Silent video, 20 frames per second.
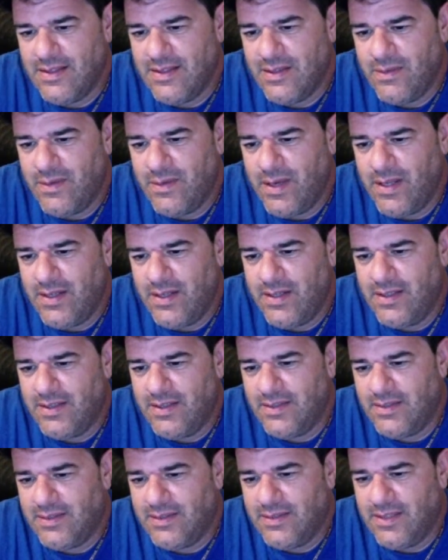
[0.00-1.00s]
Why
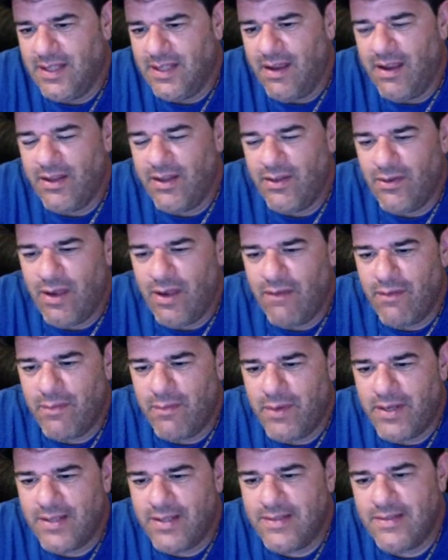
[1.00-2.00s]
not? Now I know
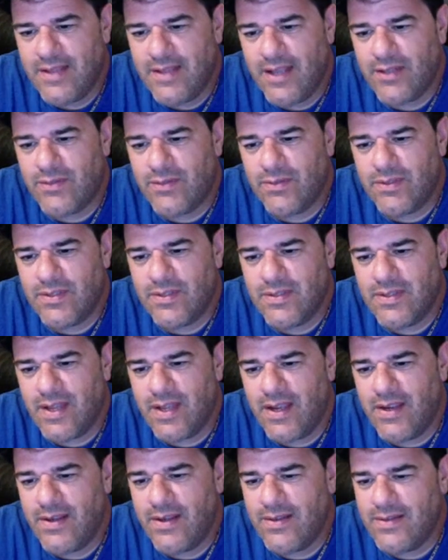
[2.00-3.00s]
everybody's sexual
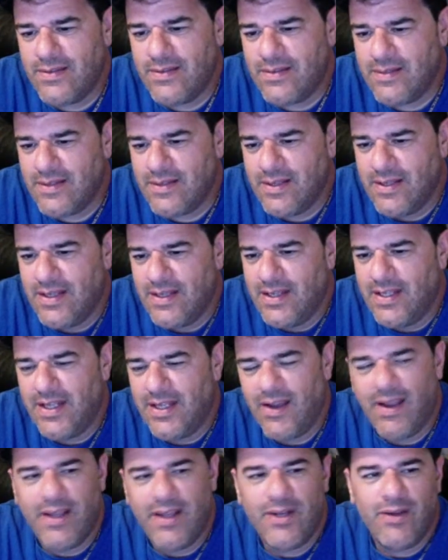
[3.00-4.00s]
desires.
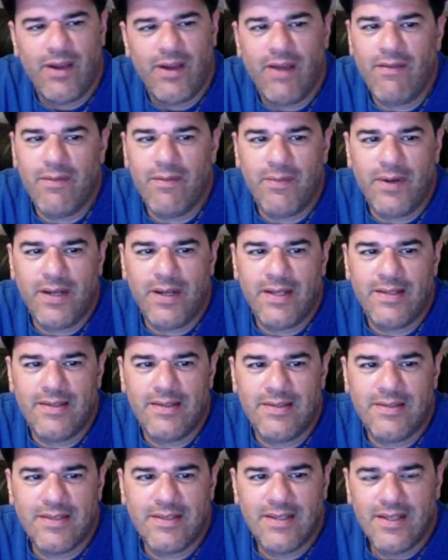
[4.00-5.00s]
Now I know
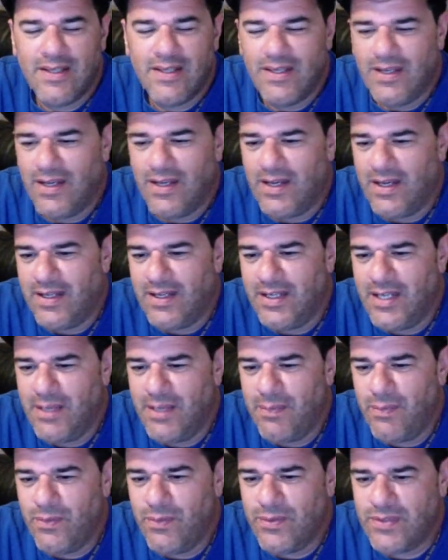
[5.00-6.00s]
everybody's
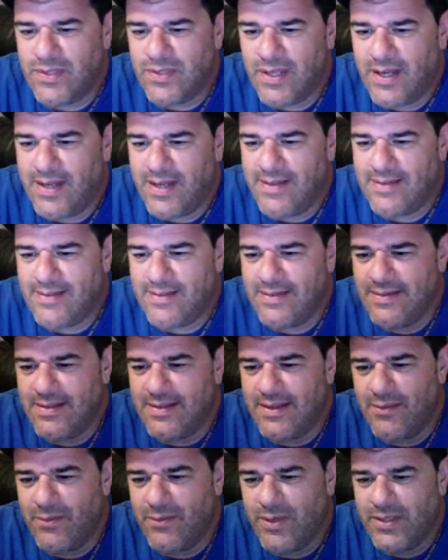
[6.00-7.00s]
nipple sizes
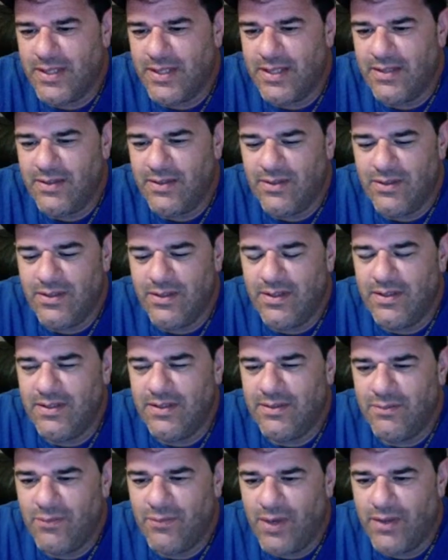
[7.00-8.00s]
and what they're
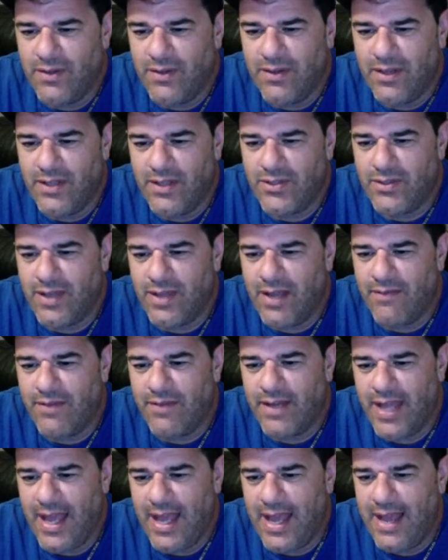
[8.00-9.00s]
doing, whether or not you have
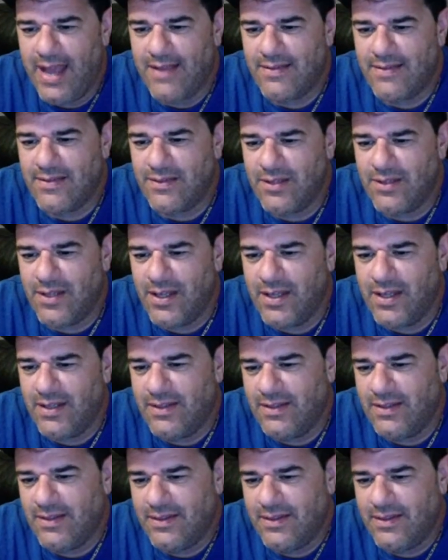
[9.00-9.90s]
an ass or not.